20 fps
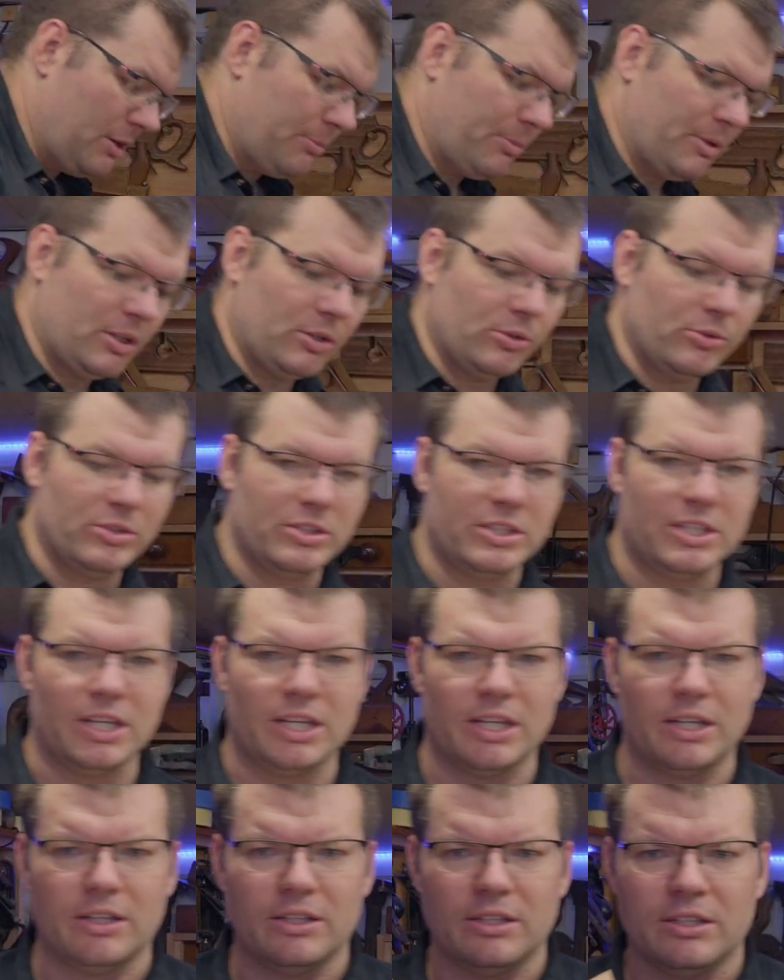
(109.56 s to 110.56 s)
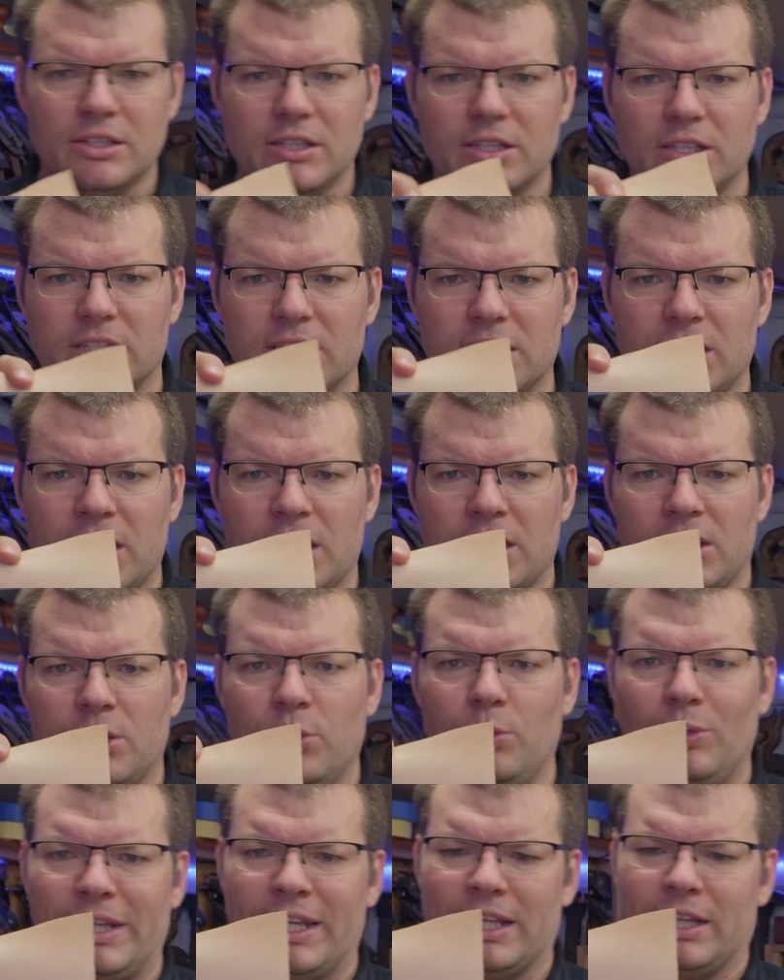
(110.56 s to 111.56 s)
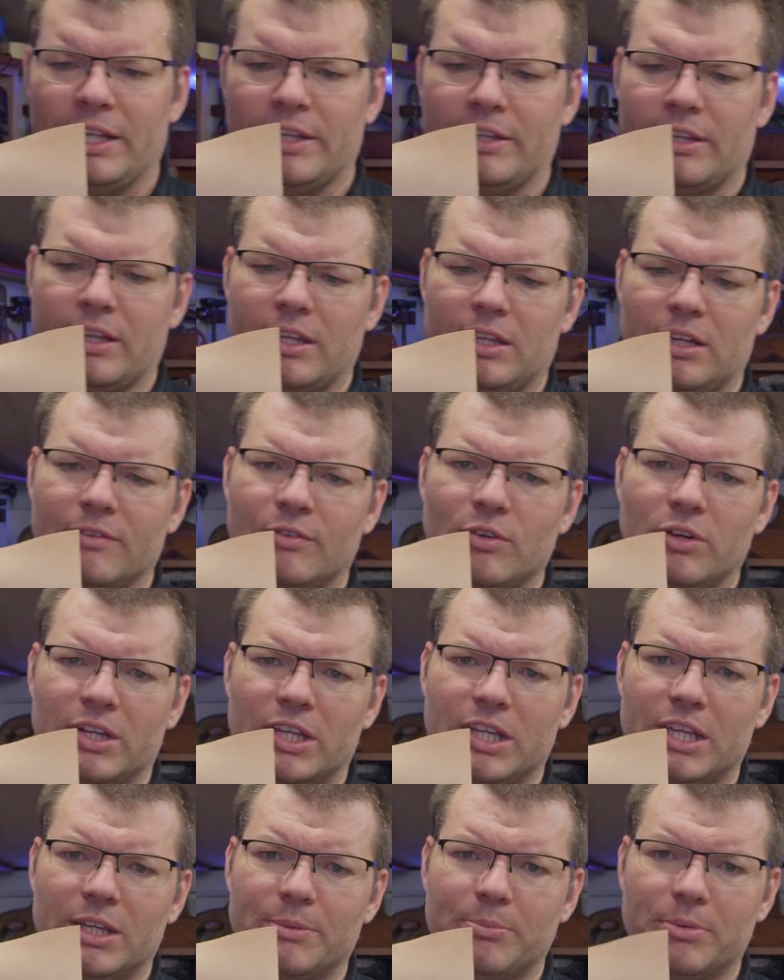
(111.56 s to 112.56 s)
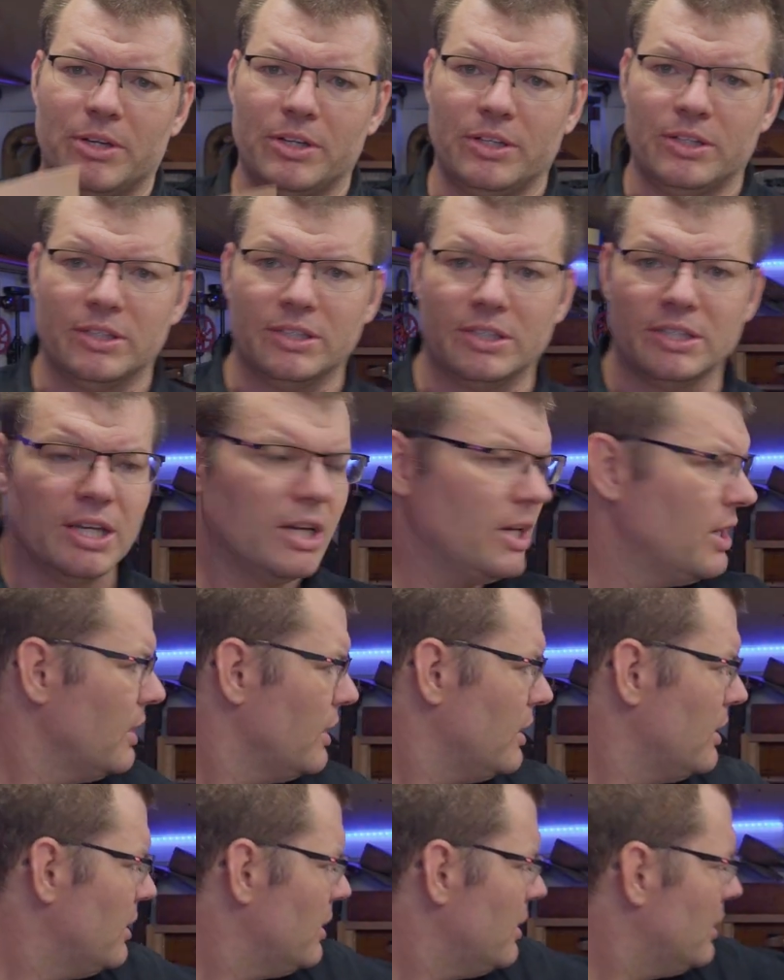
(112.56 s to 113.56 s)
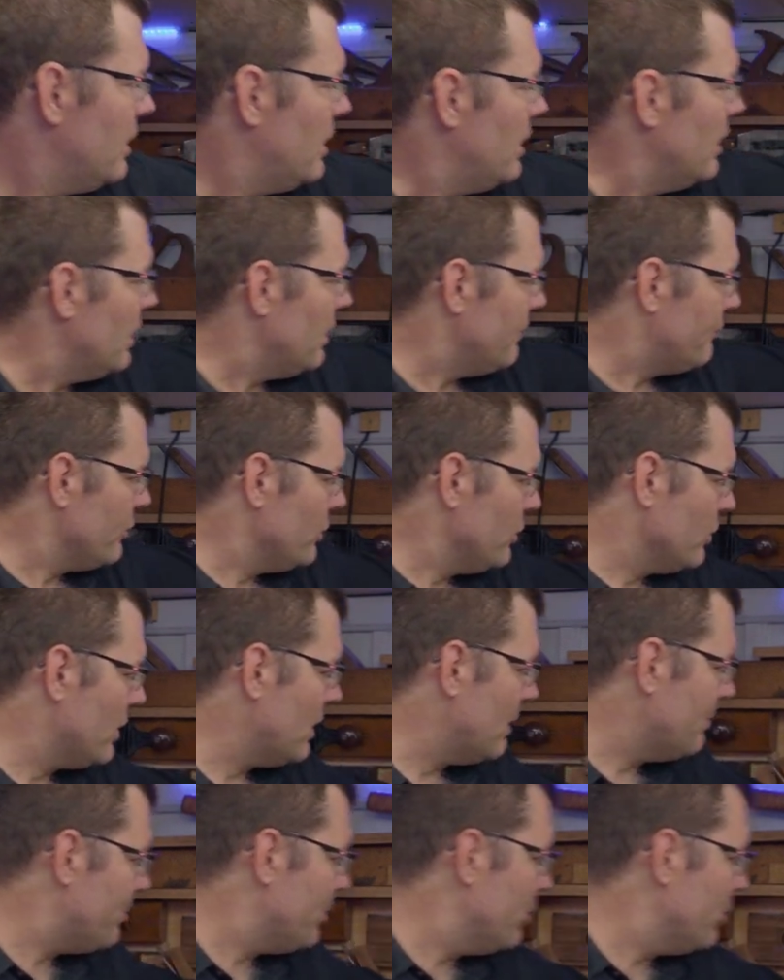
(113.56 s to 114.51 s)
to be using this tooling leather that I've got here, because if you look up